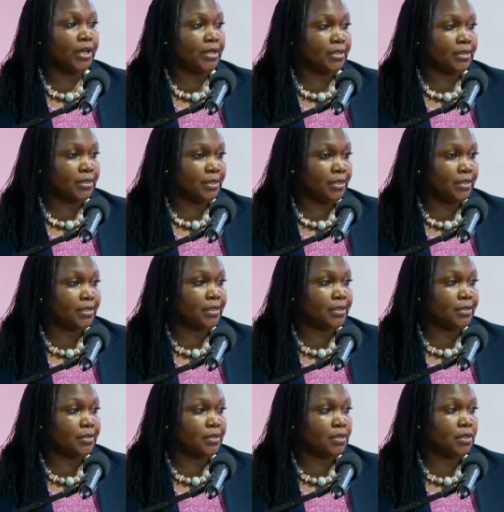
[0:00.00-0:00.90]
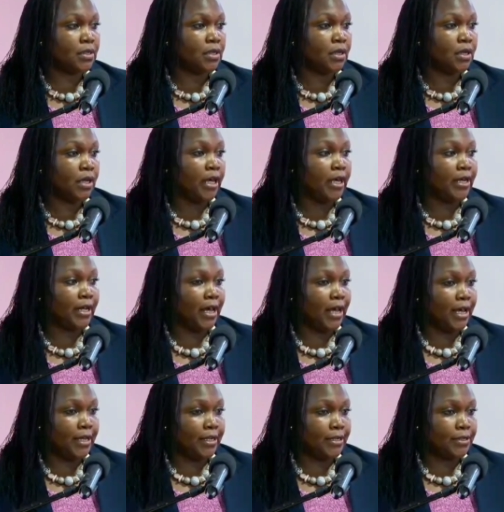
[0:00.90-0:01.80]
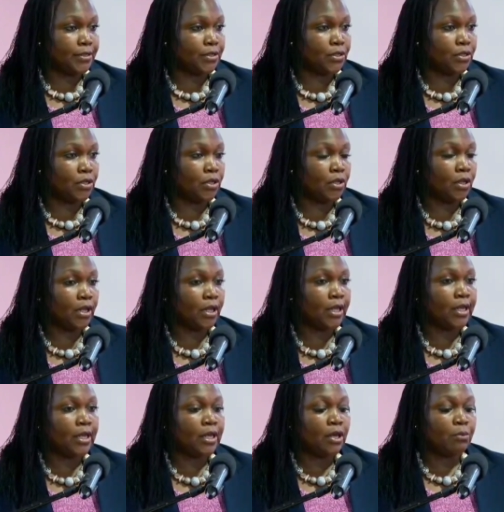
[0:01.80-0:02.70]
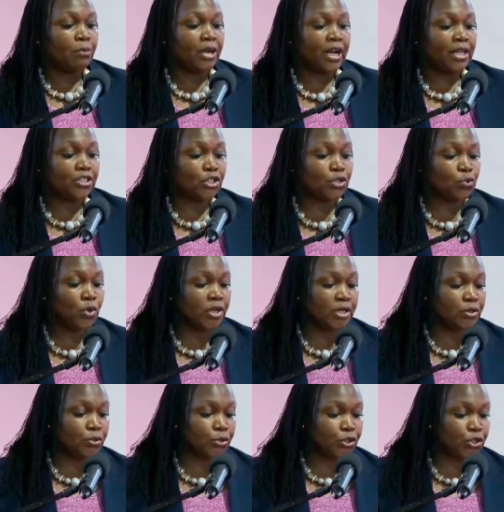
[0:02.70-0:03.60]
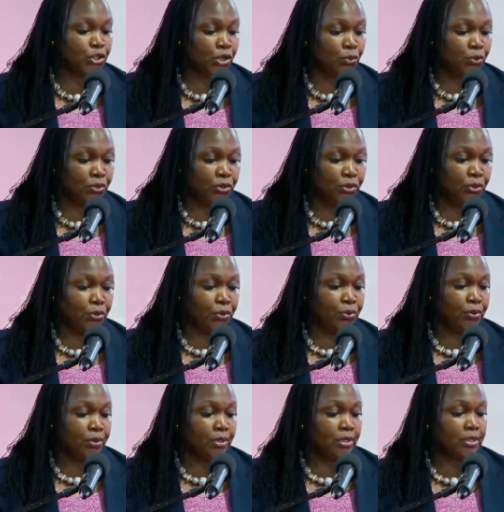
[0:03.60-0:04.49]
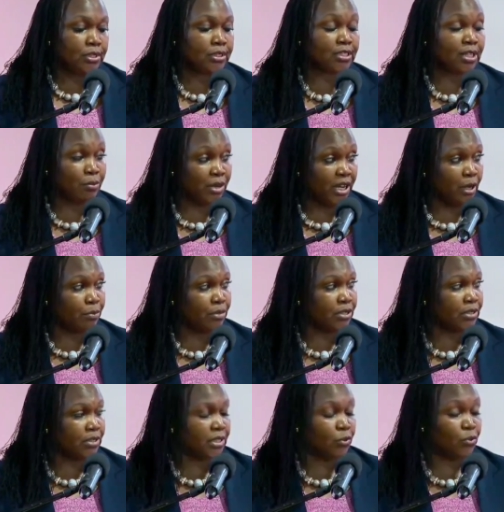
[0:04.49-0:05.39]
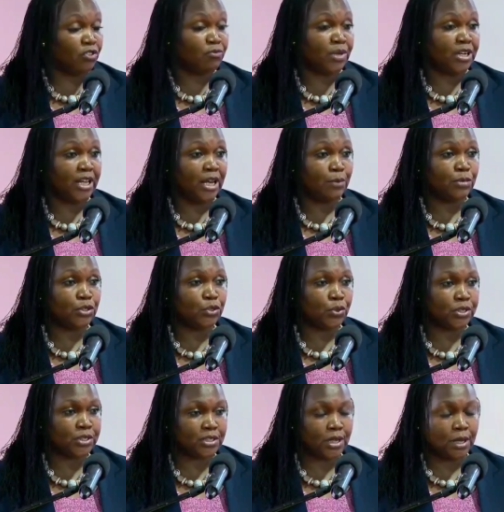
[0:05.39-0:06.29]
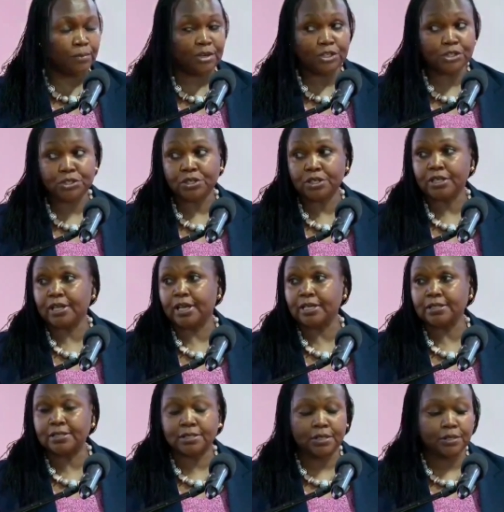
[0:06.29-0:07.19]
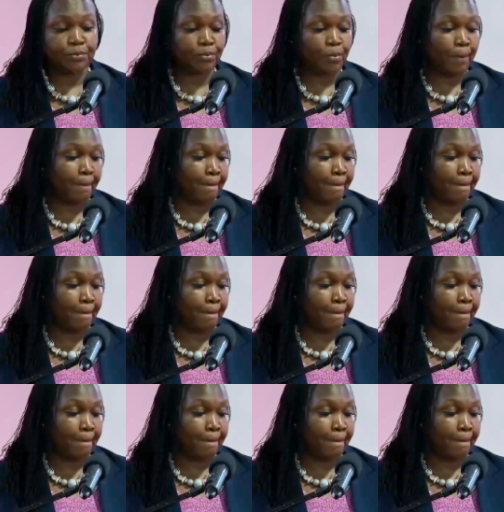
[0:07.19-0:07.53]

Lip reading: get assistance and guidance. But I just wanted to share with you some numbers that we've been able to establish. Next.